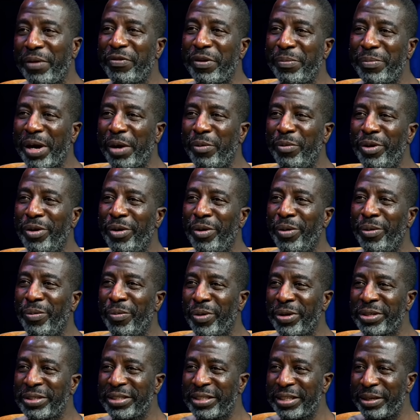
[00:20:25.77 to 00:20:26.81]
Awolowo
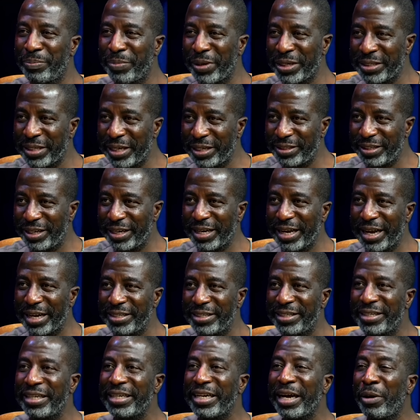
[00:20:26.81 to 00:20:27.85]
was the presidential
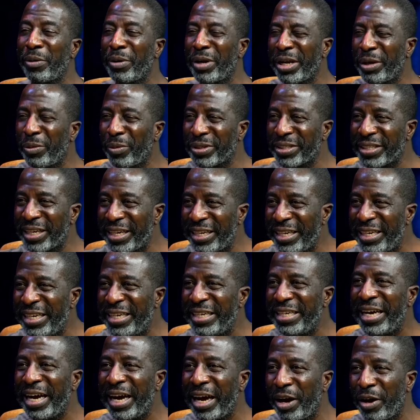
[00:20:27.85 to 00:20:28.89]
candidate. He was the
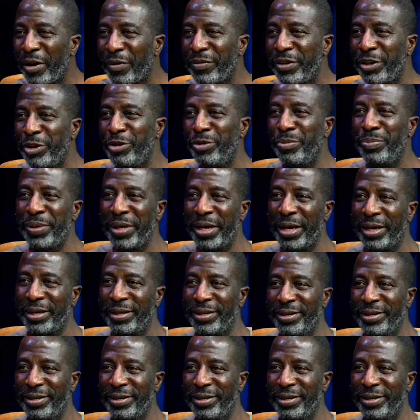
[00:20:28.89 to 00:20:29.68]
leader of the UPN.